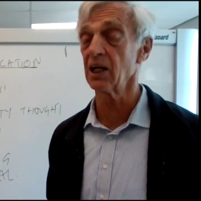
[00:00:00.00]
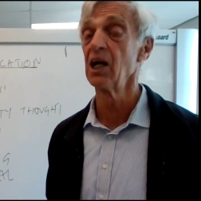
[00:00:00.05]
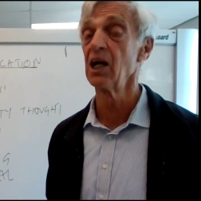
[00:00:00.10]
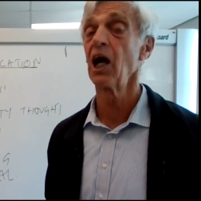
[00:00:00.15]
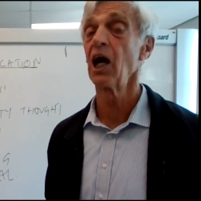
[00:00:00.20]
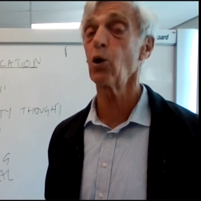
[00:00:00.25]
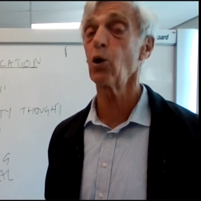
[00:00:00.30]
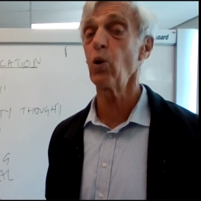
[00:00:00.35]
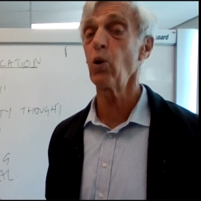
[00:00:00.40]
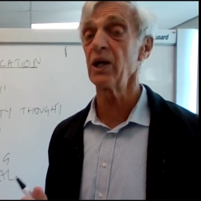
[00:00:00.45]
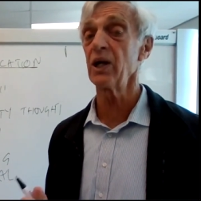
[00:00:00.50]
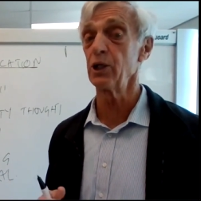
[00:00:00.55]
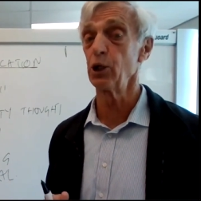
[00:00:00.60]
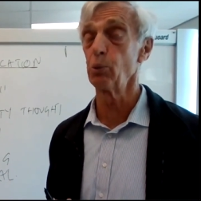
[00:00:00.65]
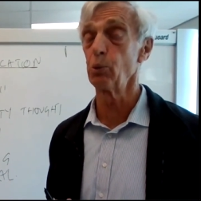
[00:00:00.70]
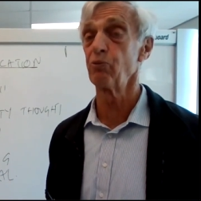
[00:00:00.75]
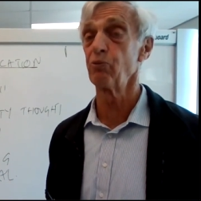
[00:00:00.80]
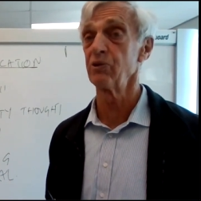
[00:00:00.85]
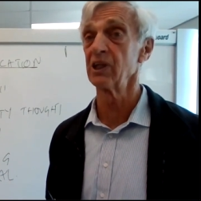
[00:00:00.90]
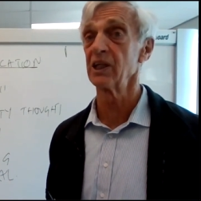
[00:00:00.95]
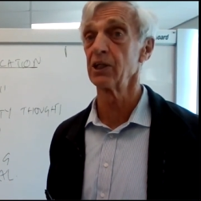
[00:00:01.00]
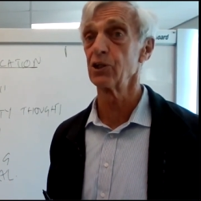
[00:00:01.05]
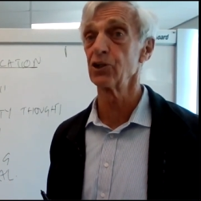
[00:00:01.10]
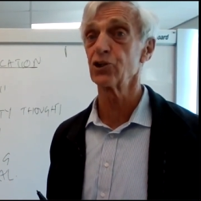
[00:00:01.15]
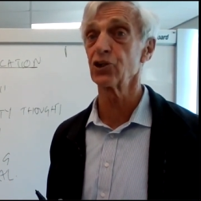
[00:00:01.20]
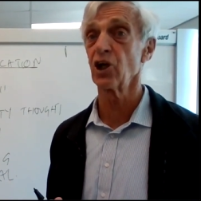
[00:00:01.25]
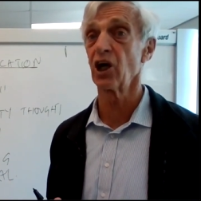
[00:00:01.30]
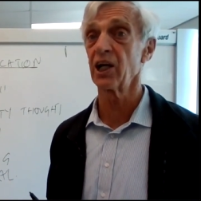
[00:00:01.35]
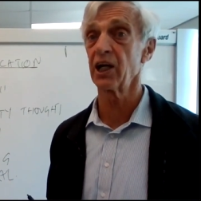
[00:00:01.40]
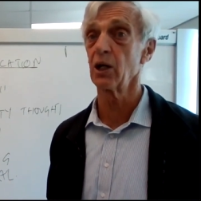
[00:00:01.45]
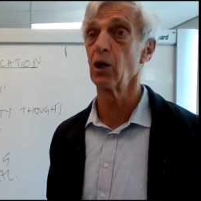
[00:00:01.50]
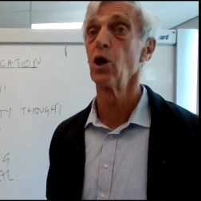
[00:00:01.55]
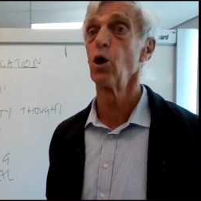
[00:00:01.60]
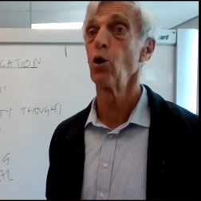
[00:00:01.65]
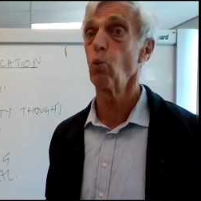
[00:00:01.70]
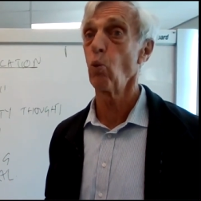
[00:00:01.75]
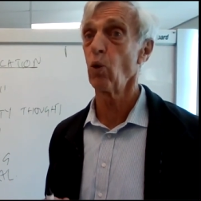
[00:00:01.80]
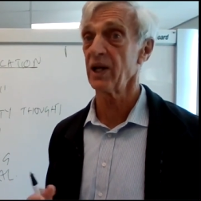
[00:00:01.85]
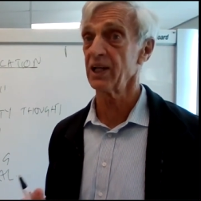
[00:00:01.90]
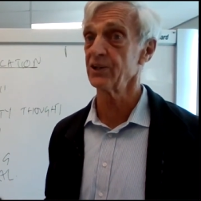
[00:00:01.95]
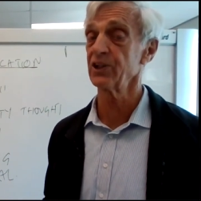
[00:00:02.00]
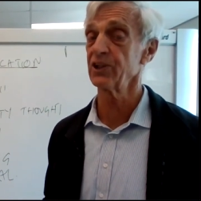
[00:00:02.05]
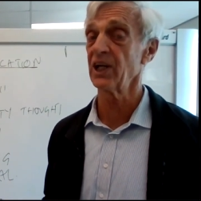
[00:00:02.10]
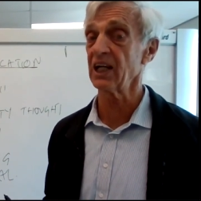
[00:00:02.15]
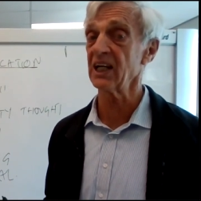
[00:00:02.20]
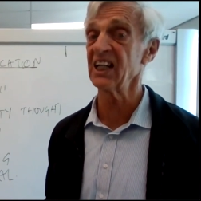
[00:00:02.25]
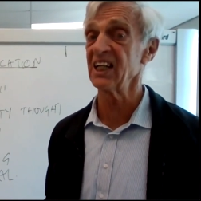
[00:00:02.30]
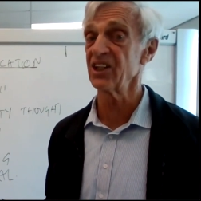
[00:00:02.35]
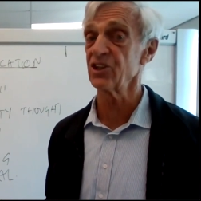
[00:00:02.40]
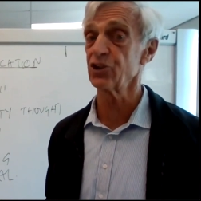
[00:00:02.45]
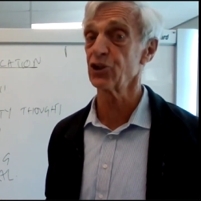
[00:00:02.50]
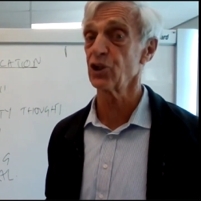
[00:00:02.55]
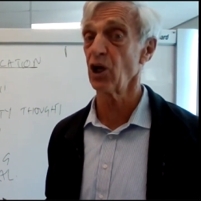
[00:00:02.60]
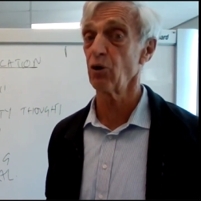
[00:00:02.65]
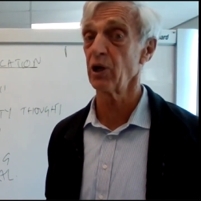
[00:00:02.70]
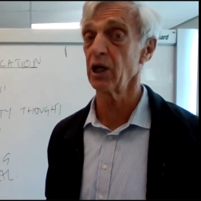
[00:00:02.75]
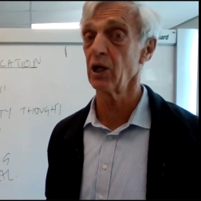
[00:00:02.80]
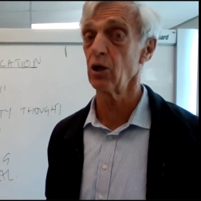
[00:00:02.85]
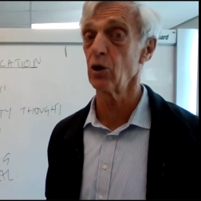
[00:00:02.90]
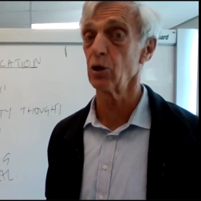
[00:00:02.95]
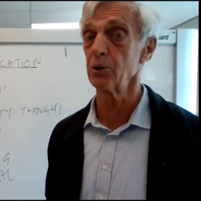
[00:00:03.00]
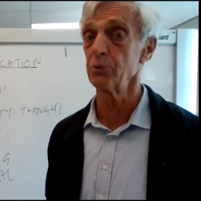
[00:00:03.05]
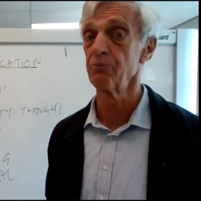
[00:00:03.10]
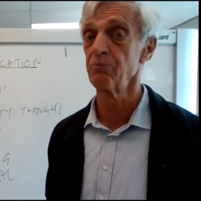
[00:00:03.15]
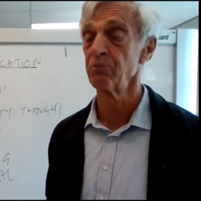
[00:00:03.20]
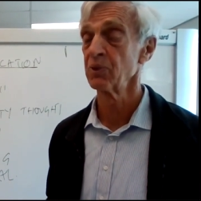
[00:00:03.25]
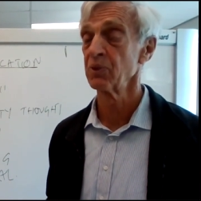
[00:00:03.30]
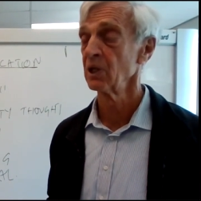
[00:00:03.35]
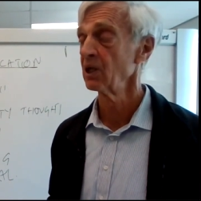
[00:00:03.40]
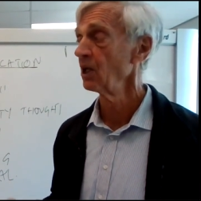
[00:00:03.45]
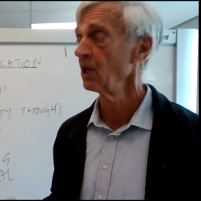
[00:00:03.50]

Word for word: that are quite helpful in deciding what exactly is going on.